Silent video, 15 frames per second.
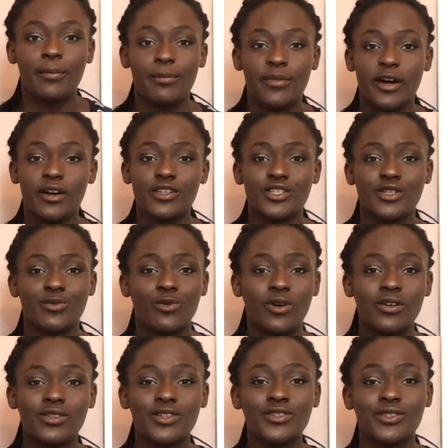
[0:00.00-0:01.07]
But
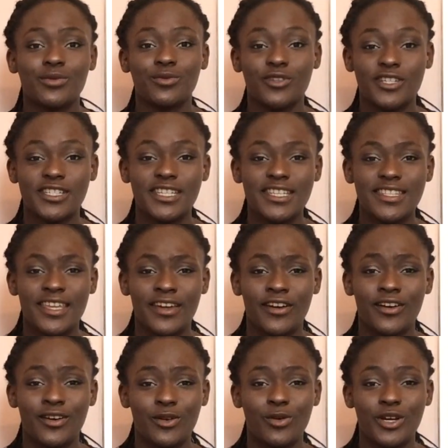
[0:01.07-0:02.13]
while those are pretty, they
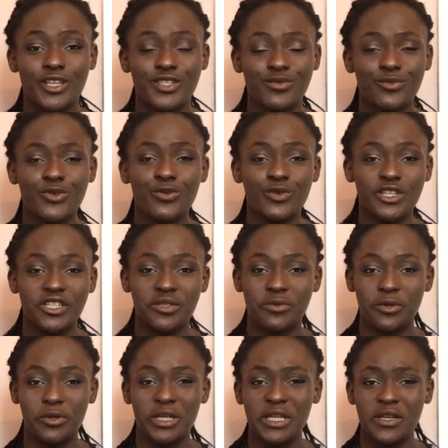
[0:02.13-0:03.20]
are quite small, which is
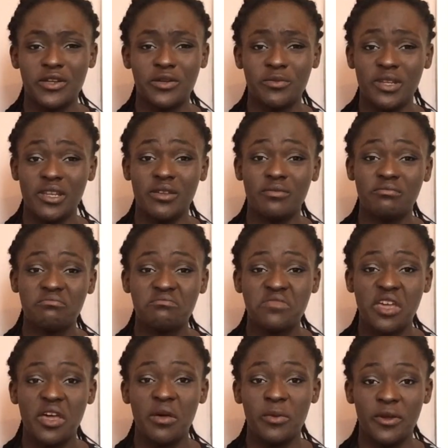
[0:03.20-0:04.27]
probably going to be
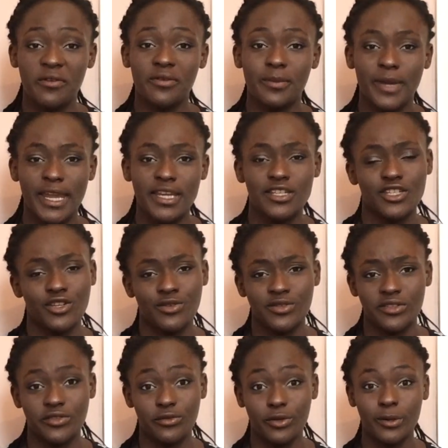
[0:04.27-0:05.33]
a bit of a pain to use
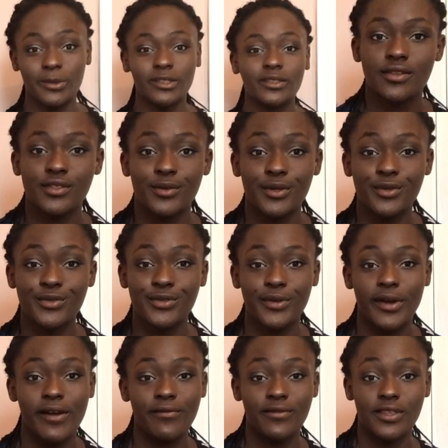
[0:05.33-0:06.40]
as a rubber. So I also
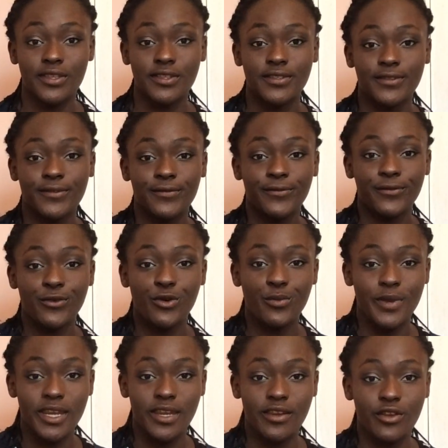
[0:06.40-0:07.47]
have this
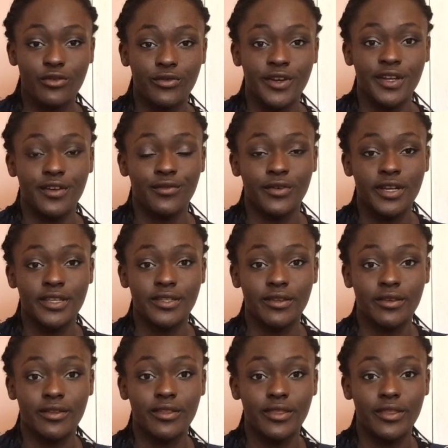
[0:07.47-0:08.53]
4B Korean
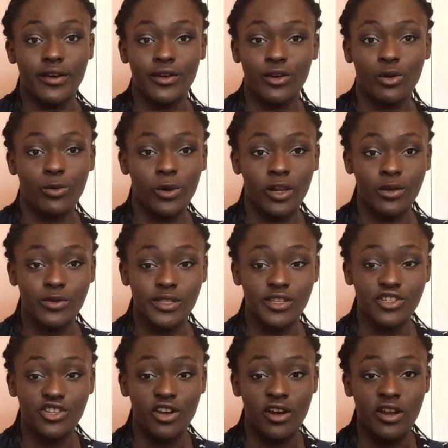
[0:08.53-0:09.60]
eraser that I got while I was
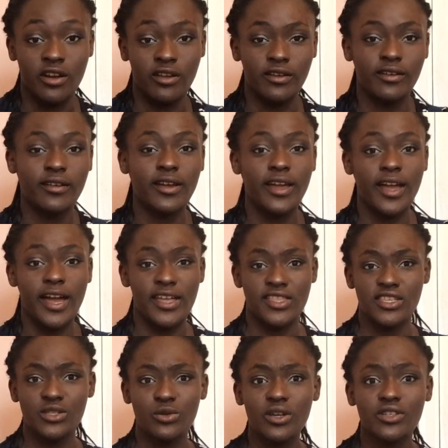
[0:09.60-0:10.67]
in China, and
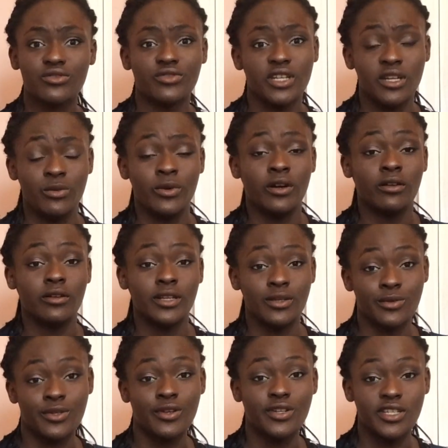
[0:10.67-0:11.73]
this works really well, and it
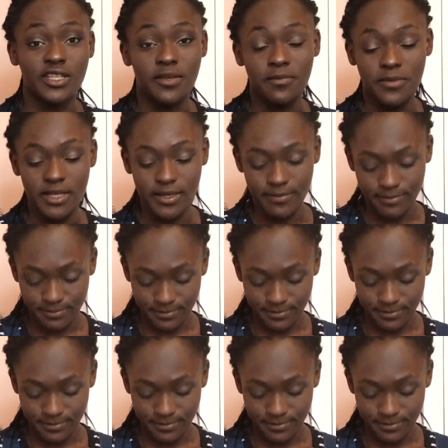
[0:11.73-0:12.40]
was only 10p.